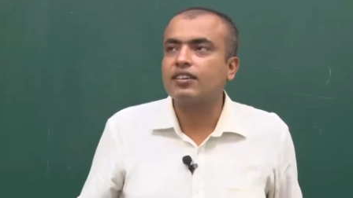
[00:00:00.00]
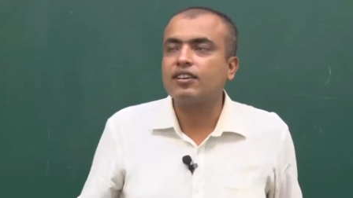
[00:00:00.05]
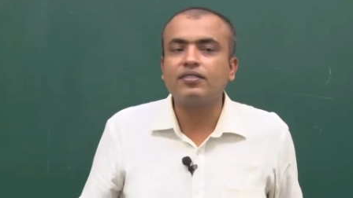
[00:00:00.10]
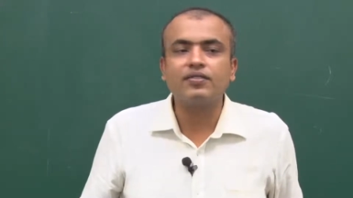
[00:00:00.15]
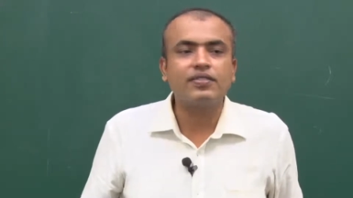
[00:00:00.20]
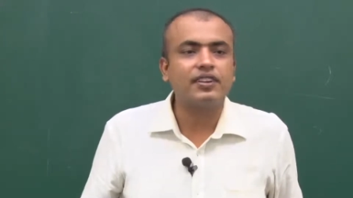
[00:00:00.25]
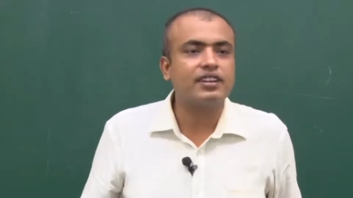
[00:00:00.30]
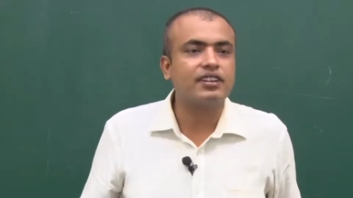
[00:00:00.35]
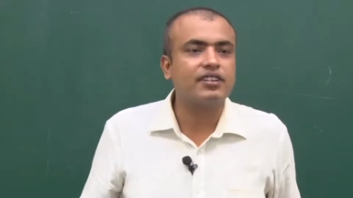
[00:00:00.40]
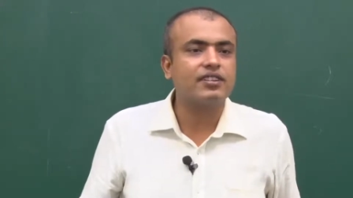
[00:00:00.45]

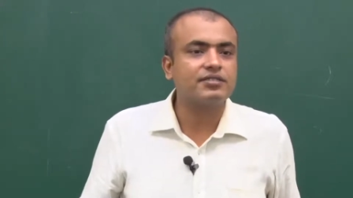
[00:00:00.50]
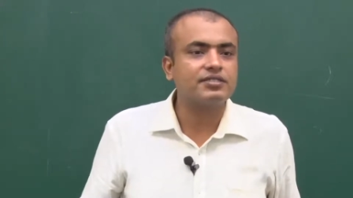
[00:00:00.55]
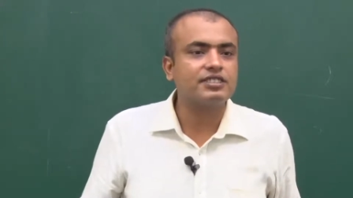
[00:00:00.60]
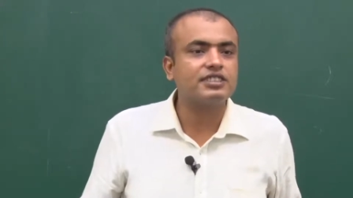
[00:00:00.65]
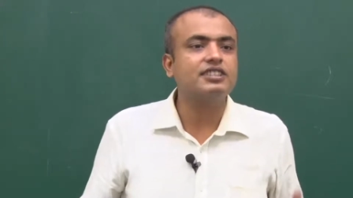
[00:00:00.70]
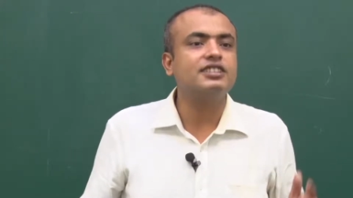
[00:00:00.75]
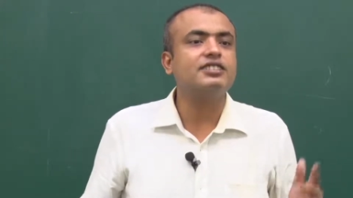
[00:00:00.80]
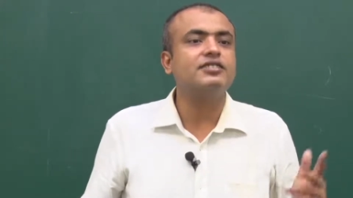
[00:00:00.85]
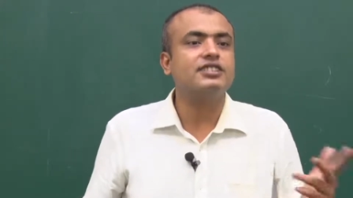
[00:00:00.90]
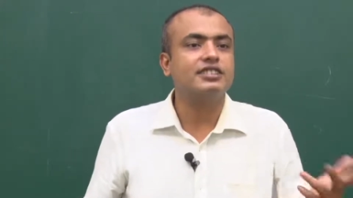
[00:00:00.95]
compiler of
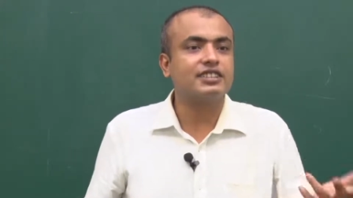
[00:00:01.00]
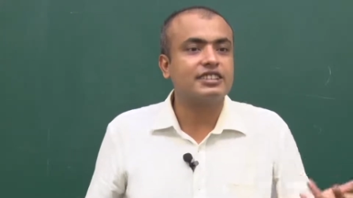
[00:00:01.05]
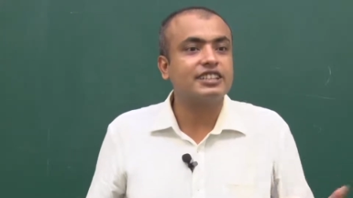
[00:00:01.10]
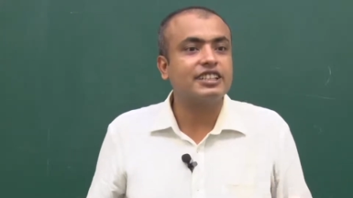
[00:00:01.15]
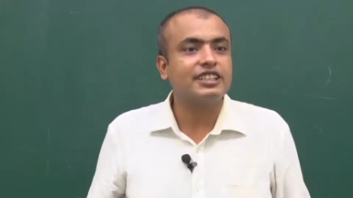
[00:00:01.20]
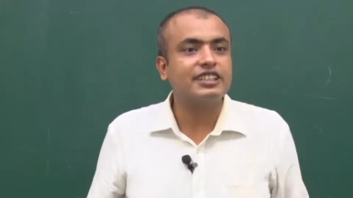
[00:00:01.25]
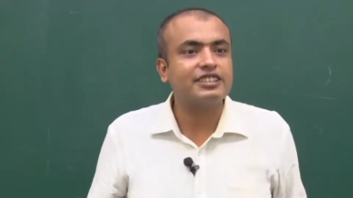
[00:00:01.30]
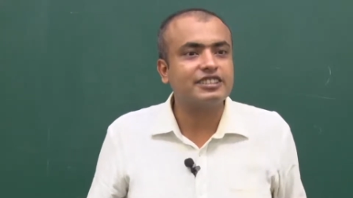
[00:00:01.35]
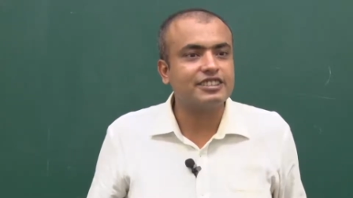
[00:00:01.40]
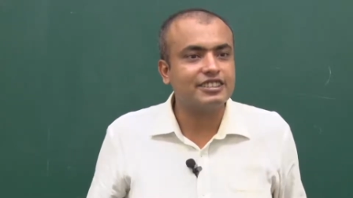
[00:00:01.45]
C was
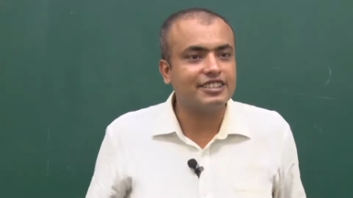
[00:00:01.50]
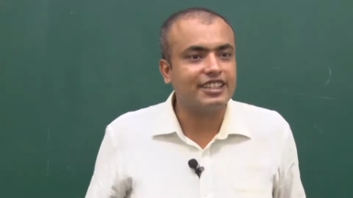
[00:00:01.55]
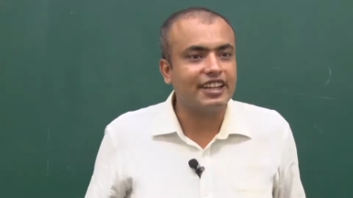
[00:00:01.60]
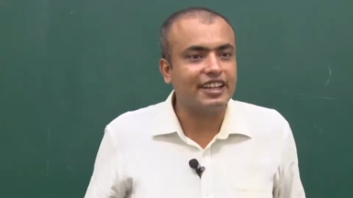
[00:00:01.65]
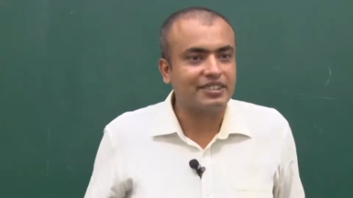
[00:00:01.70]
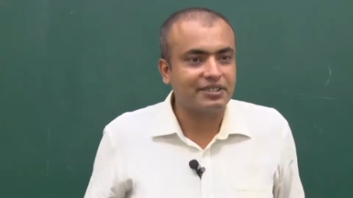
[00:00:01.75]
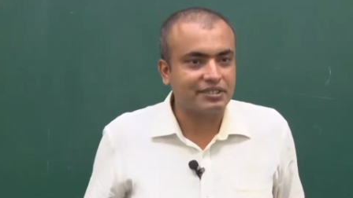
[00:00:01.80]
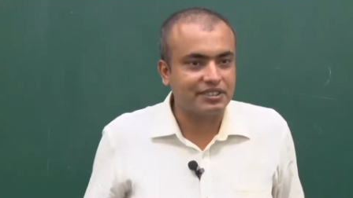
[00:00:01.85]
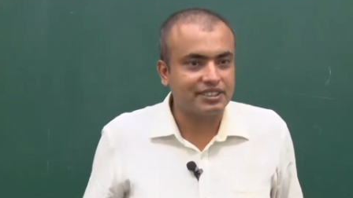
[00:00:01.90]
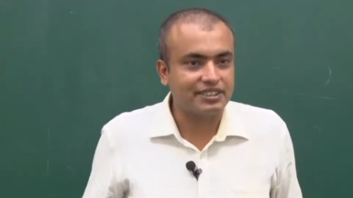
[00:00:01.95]
written in C
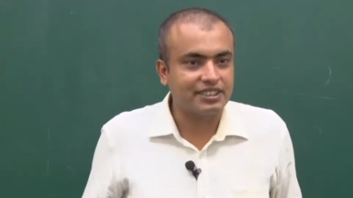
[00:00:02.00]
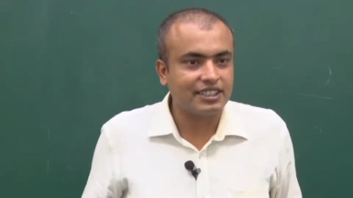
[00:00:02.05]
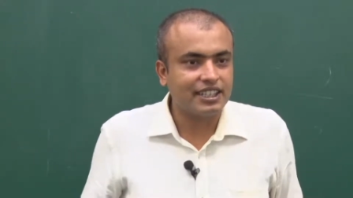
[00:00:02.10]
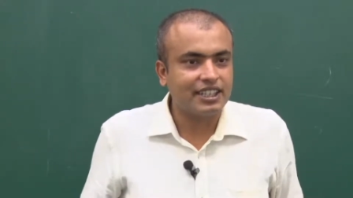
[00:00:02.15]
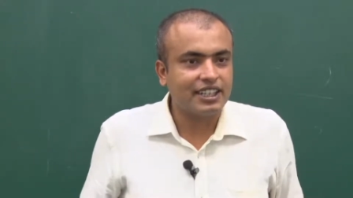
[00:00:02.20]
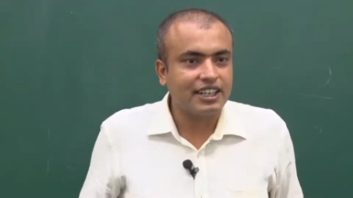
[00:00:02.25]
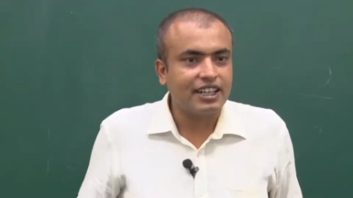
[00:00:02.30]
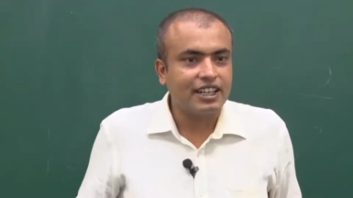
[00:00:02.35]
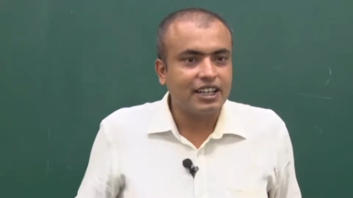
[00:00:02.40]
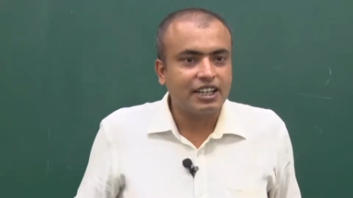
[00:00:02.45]
language,
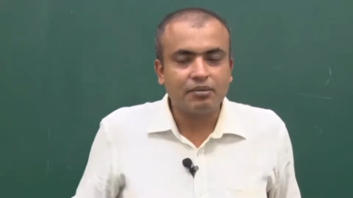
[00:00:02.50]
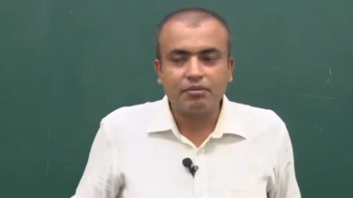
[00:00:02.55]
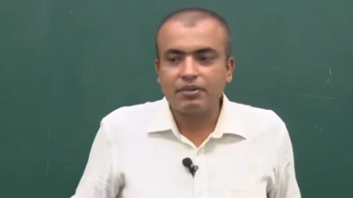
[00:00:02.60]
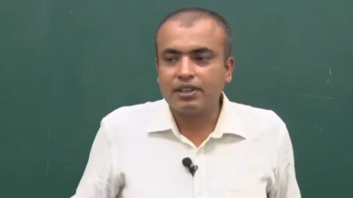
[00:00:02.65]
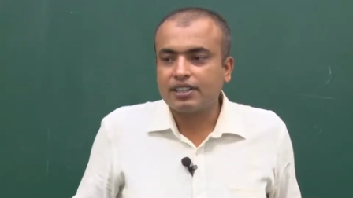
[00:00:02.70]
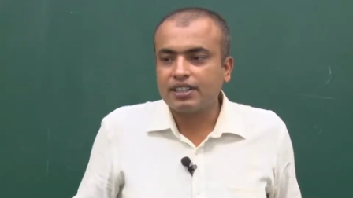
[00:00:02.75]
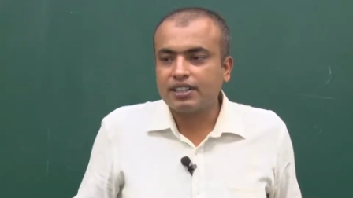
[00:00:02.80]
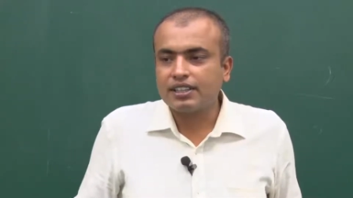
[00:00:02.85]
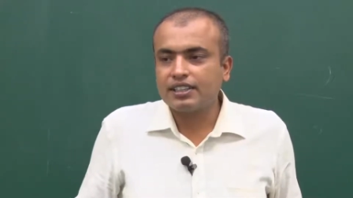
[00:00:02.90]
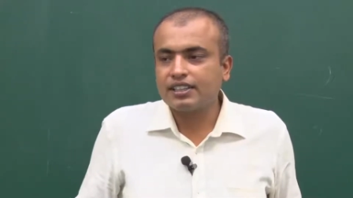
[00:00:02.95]
but
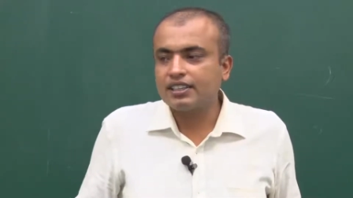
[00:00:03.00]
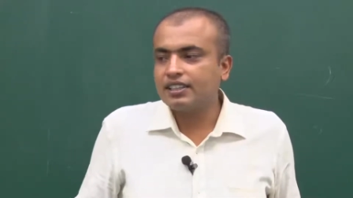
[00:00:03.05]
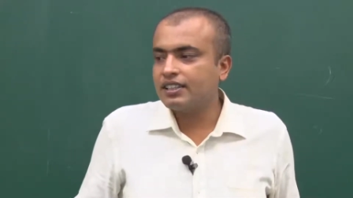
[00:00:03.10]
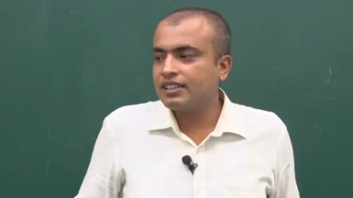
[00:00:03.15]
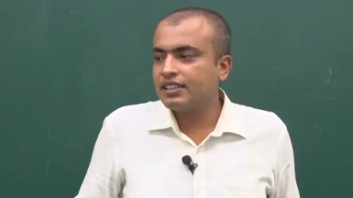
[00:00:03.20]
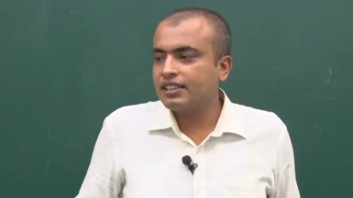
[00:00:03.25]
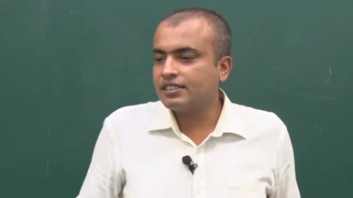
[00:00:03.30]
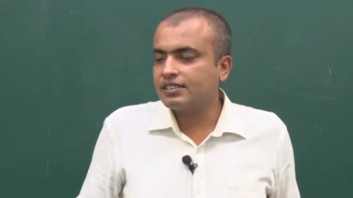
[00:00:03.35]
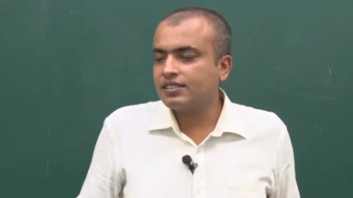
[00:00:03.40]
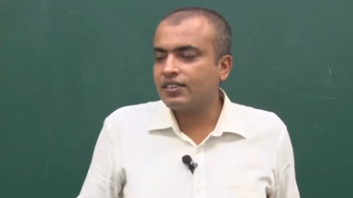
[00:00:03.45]

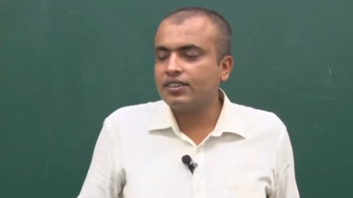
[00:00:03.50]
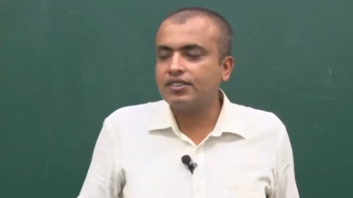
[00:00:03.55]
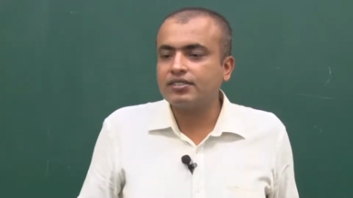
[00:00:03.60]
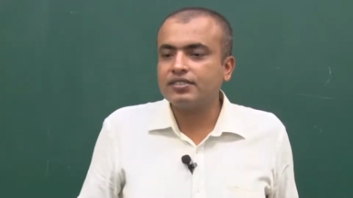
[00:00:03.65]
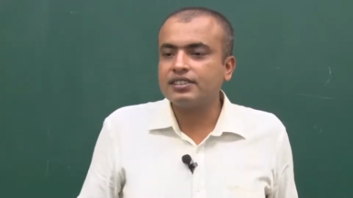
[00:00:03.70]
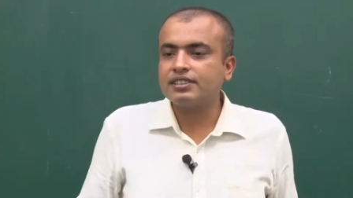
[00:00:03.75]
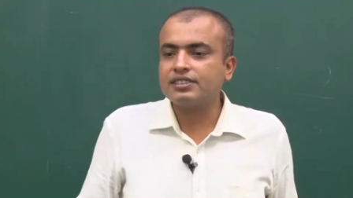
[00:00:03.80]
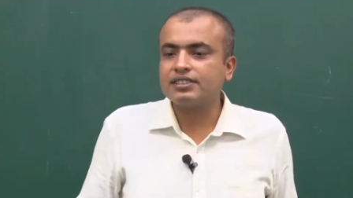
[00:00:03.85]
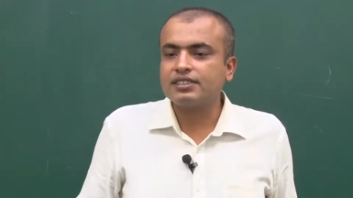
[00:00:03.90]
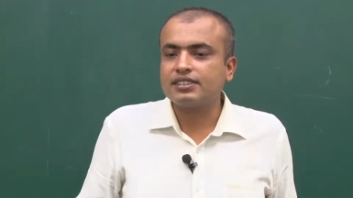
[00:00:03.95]
it's
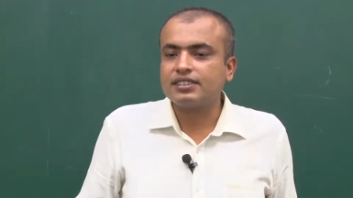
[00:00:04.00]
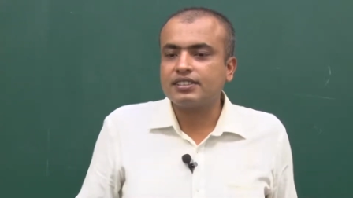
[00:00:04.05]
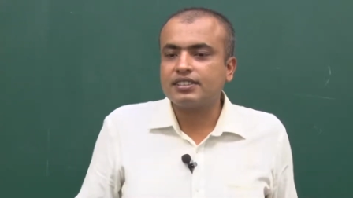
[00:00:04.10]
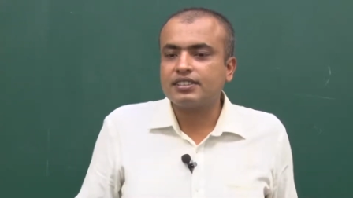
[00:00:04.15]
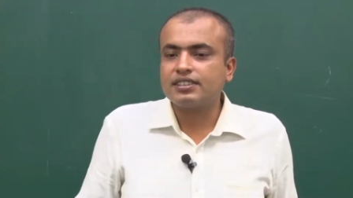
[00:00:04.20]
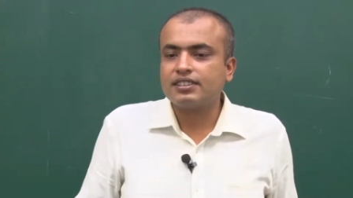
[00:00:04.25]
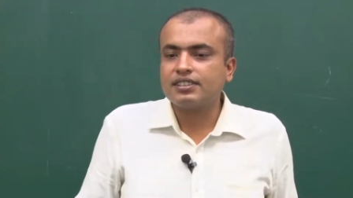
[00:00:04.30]
always